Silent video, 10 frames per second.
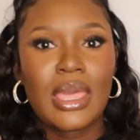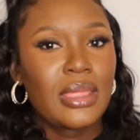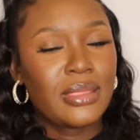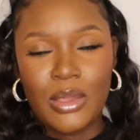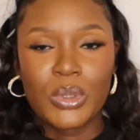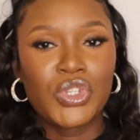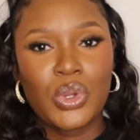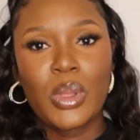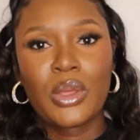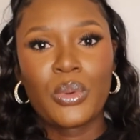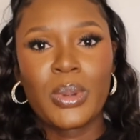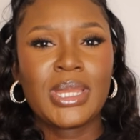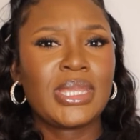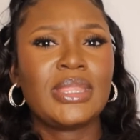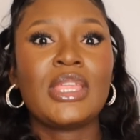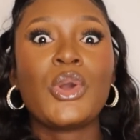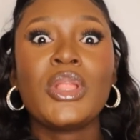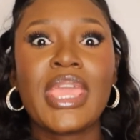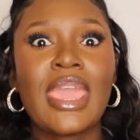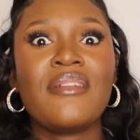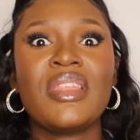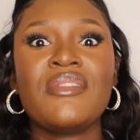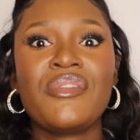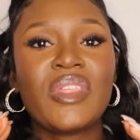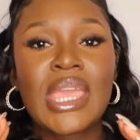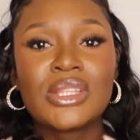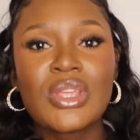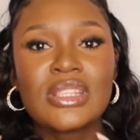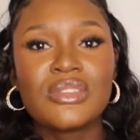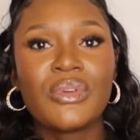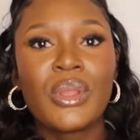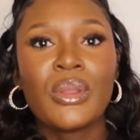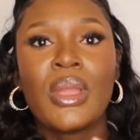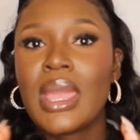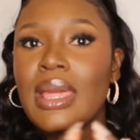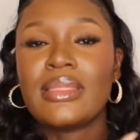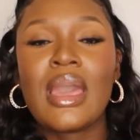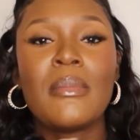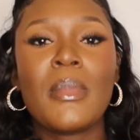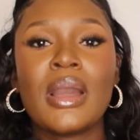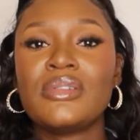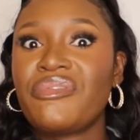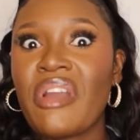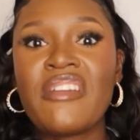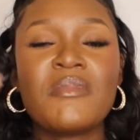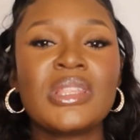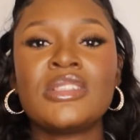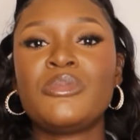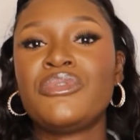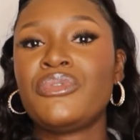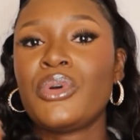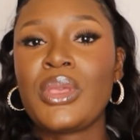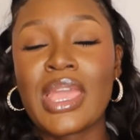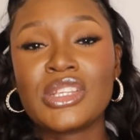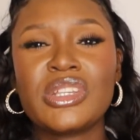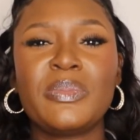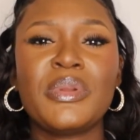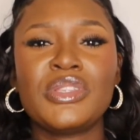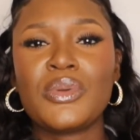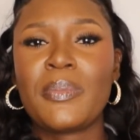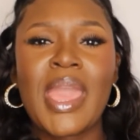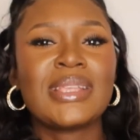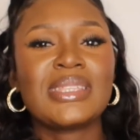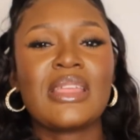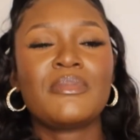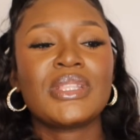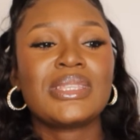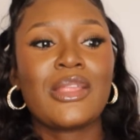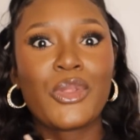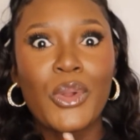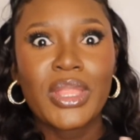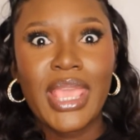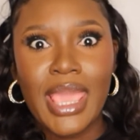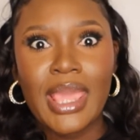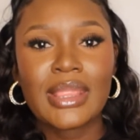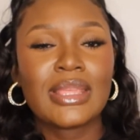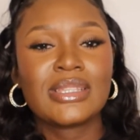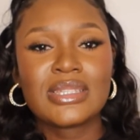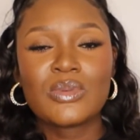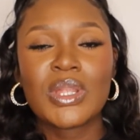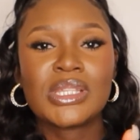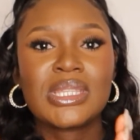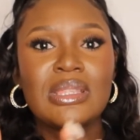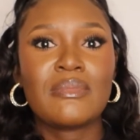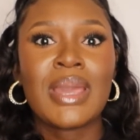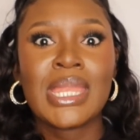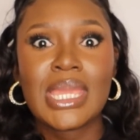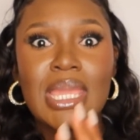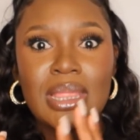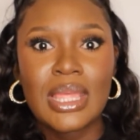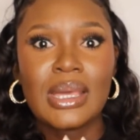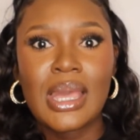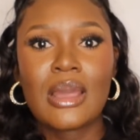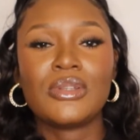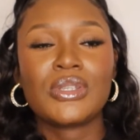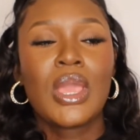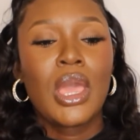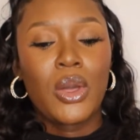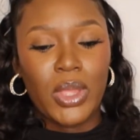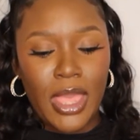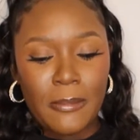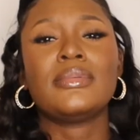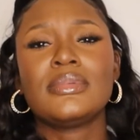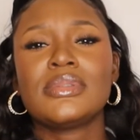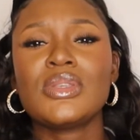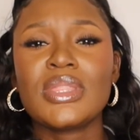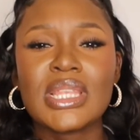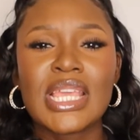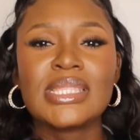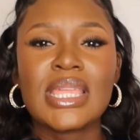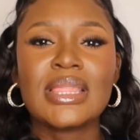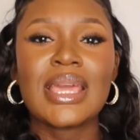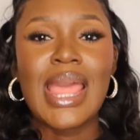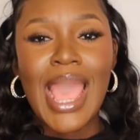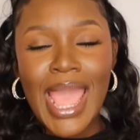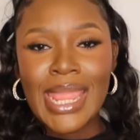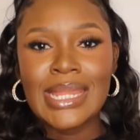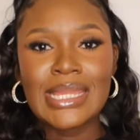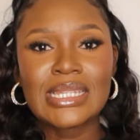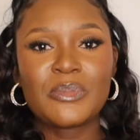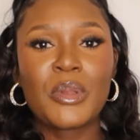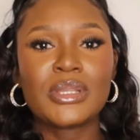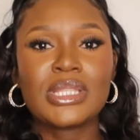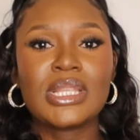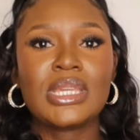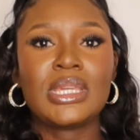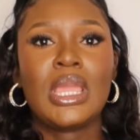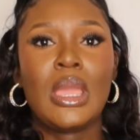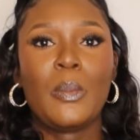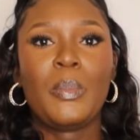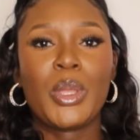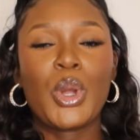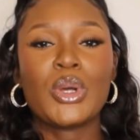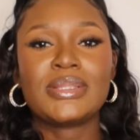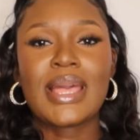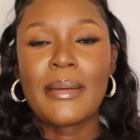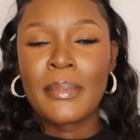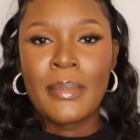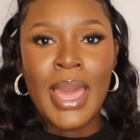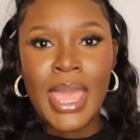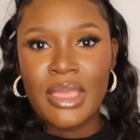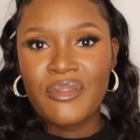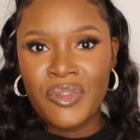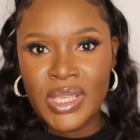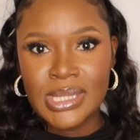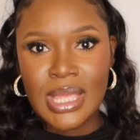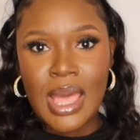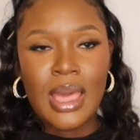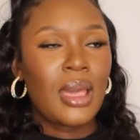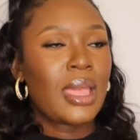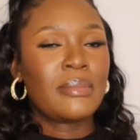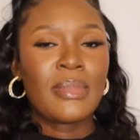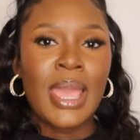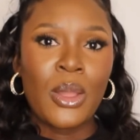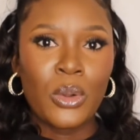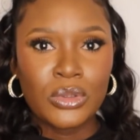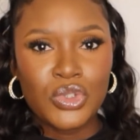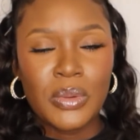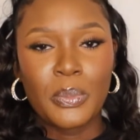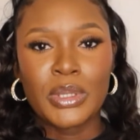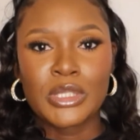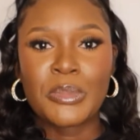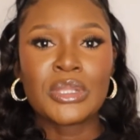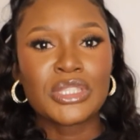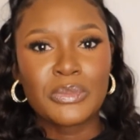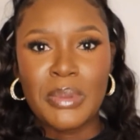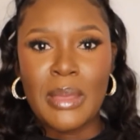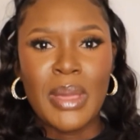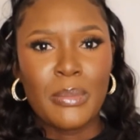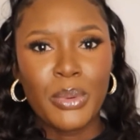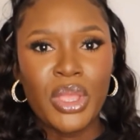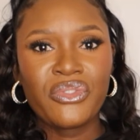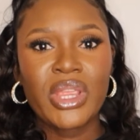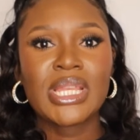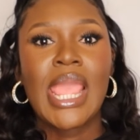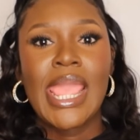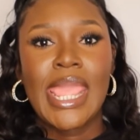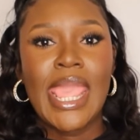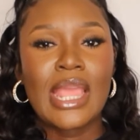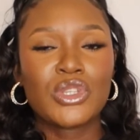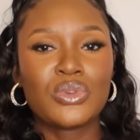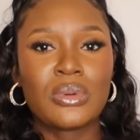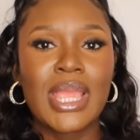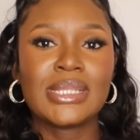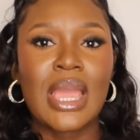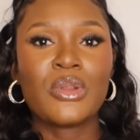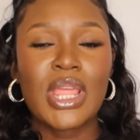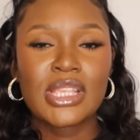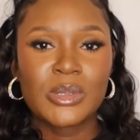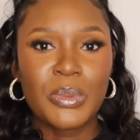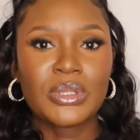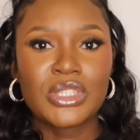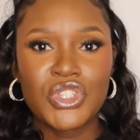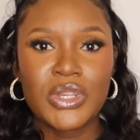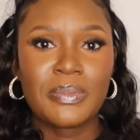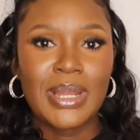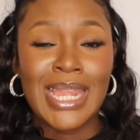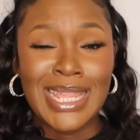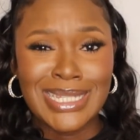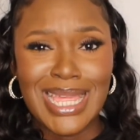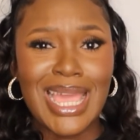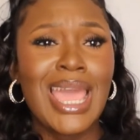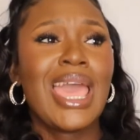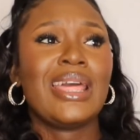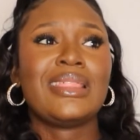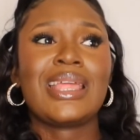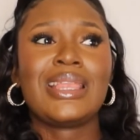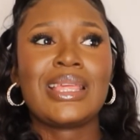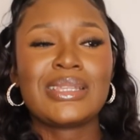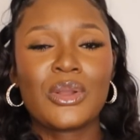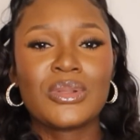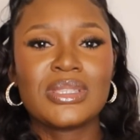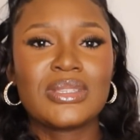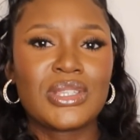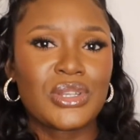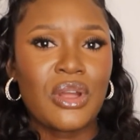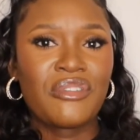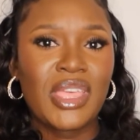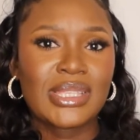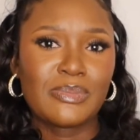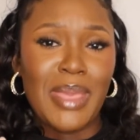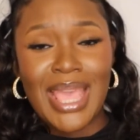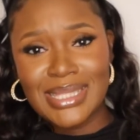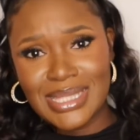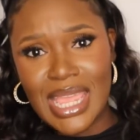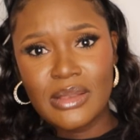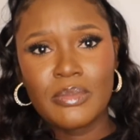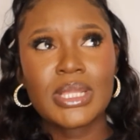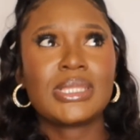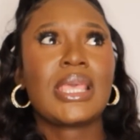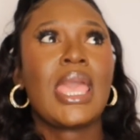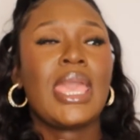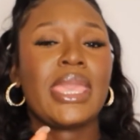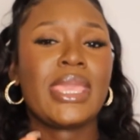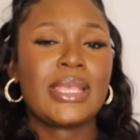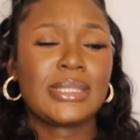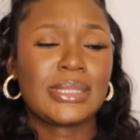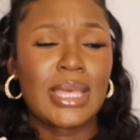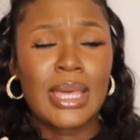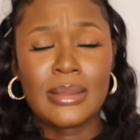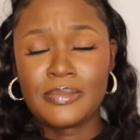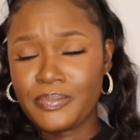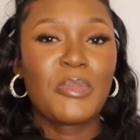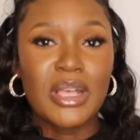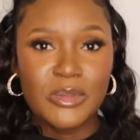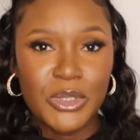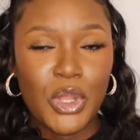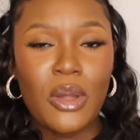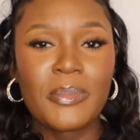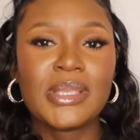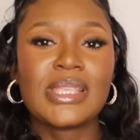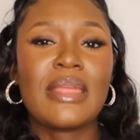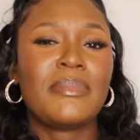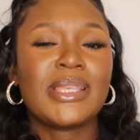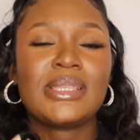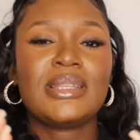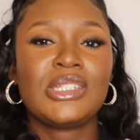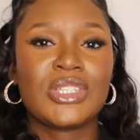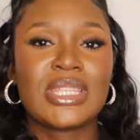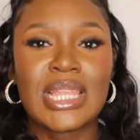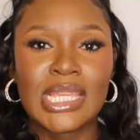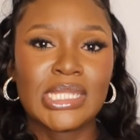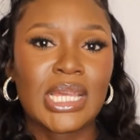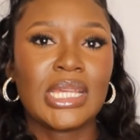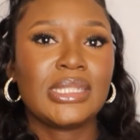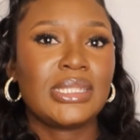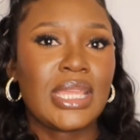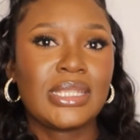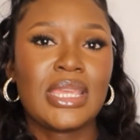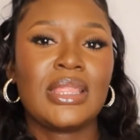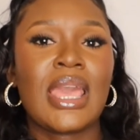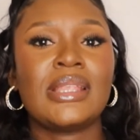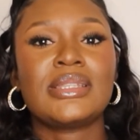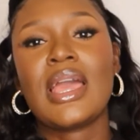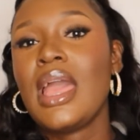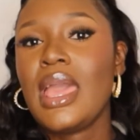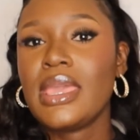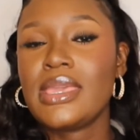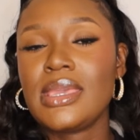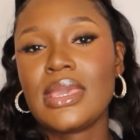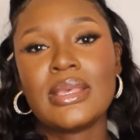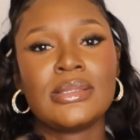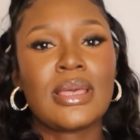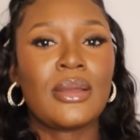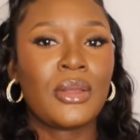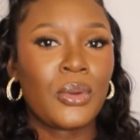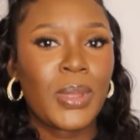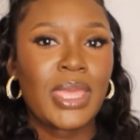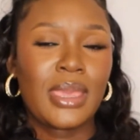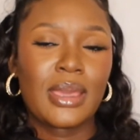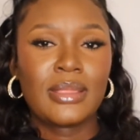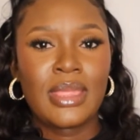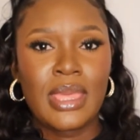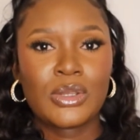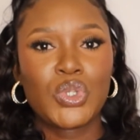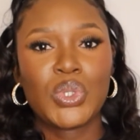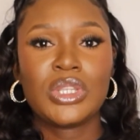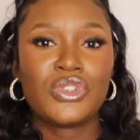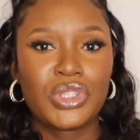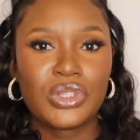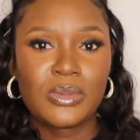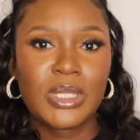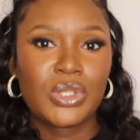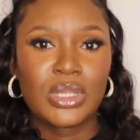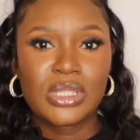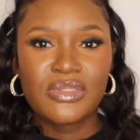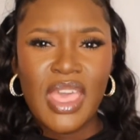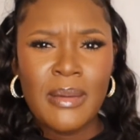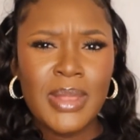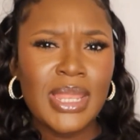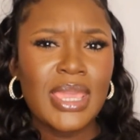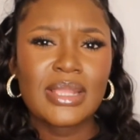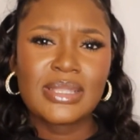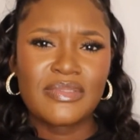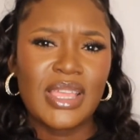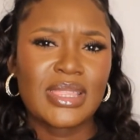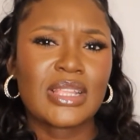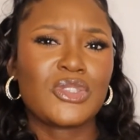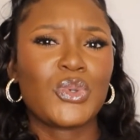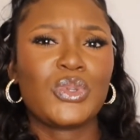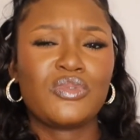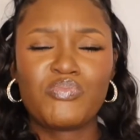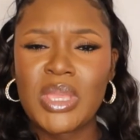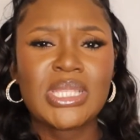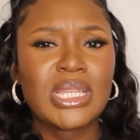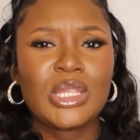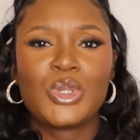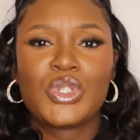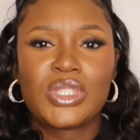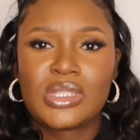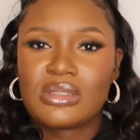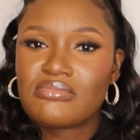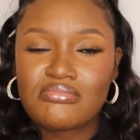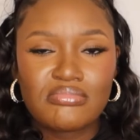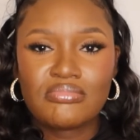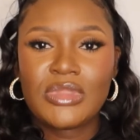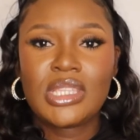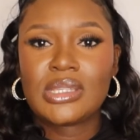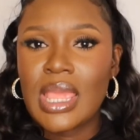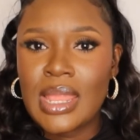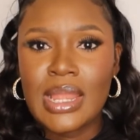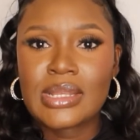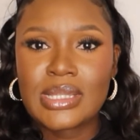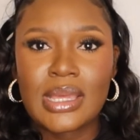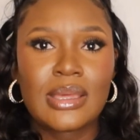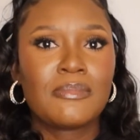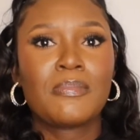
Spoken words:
they were showing already. They don't care even if they transfer the amount 5 minutes before you actually print your bank statements. They don't care. They just want to see the money in the account. Okay, so the next thing that I needed personally, because my visa and my whole trip was sponsored by my boyfriend, he had to write down a sponsorship letter. That letter consisted of his bank statements, his passport copies, and basically just a letter stating that he is going there to introduce me to his family and stuff like that. So basically you just need a letter